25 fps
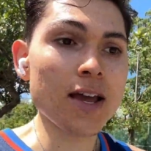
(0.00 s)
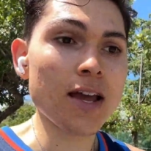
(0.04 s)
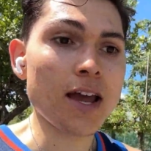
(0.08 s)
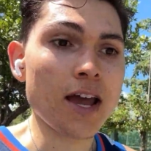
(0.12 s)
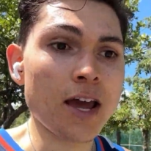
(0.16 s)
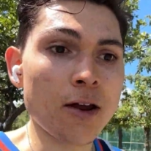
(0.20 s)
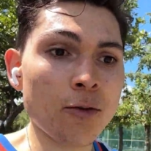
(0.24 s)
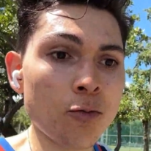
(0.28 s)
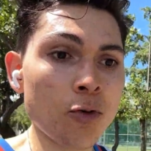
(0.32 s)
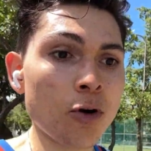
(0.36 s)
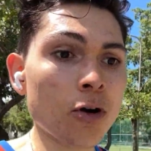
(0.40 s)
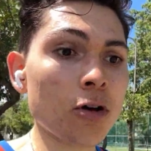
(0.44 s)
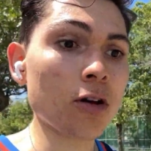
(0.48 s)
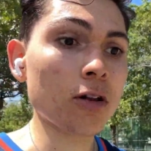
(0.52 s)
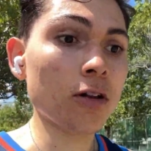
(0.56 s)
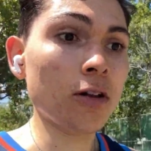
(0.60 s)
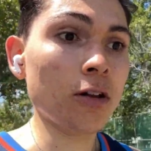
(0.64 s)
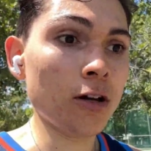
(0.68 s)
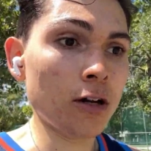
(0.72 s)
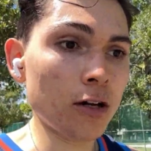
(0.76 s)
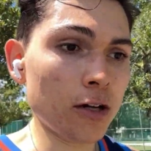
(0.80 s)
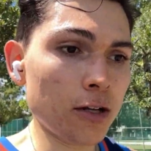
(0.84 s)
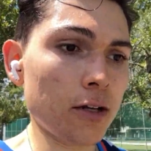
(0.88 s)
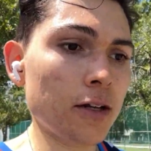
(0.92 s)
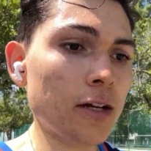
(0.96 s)
and walk a
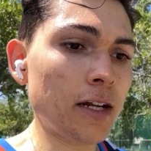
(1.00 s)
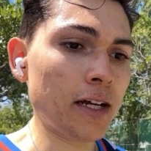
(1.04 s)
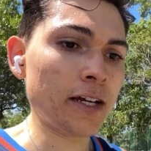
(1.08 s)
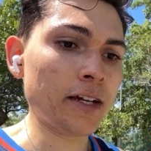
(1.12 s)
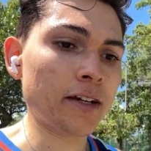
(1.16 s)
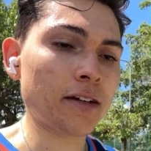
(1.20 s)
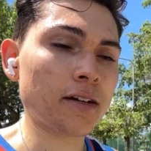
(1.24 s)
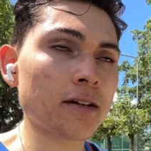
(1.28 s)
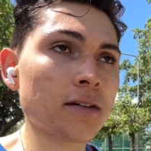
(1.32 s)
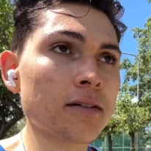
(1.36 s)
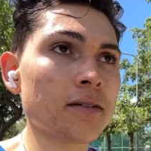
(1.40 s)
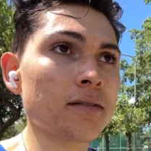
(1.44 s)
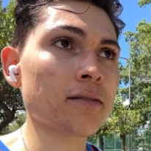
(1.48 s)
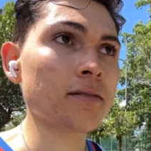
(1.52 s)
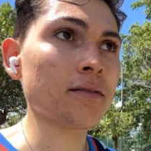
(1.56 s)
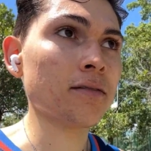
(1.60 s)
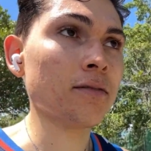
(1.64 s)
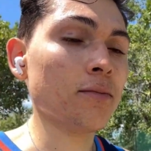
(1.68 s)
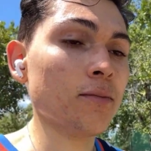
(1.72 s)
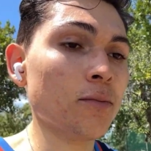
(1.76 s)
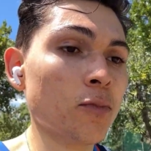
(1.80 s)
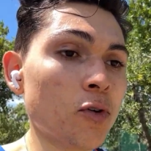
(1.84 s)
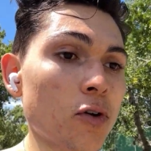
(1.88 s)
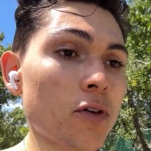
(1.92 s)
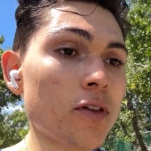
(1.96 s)
lot like
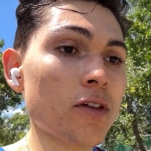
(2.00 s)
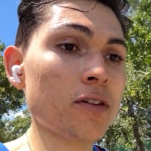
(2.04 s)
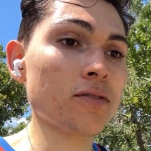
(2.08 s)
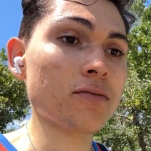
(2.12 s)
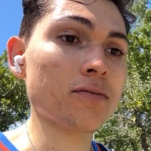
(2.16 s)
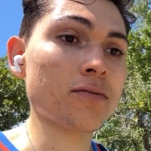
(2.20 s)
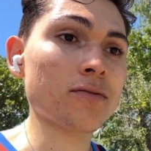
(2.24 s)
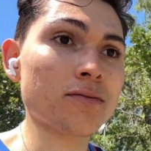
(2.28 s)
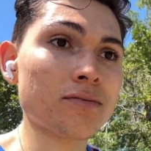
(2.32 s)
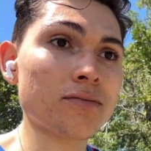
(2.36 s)
more than